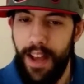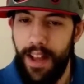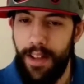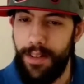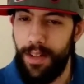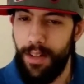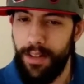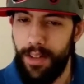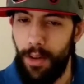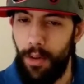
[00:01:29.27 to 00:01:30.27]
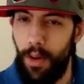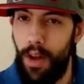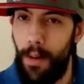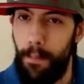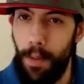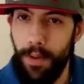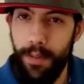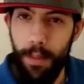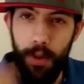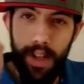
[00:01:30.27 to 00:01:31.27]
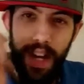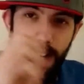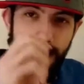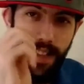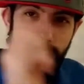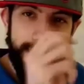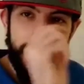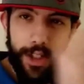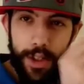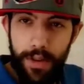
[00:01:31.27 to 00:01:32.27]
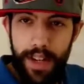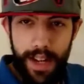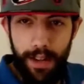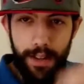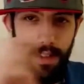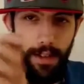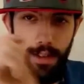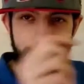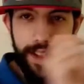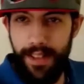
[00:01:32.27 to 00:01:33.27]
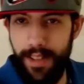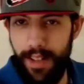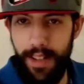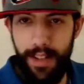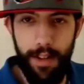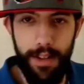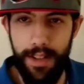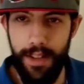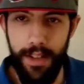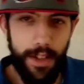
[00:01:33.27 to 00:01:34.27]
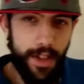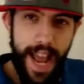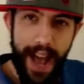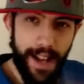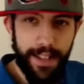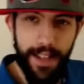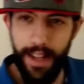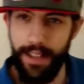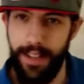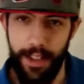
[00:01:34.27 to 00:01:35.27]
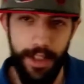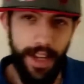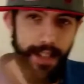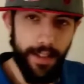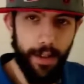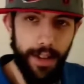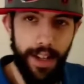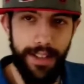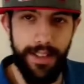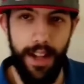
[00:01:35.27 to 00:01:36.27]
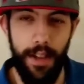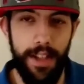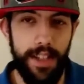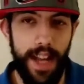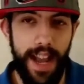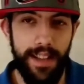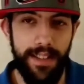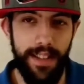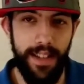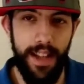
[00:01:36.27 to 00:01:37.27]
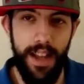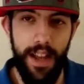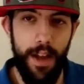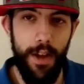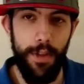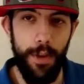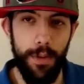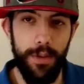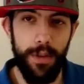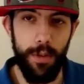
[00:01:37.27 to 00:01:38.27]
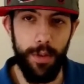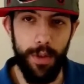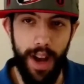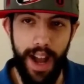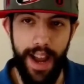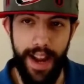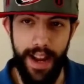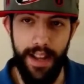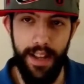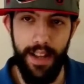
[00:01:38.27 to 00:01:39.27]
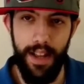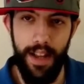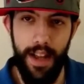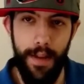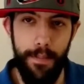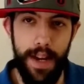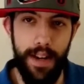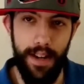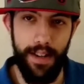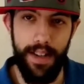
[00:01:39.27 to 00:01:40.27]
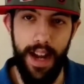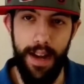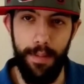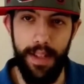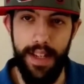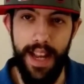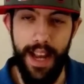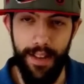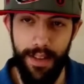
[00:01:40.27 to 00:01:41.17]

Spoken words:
there's also multiple cuts in the tree, all these little nicks in it, all these axe cuts and chainsaw cuts. Now legend has it, those who try meet an untimely death.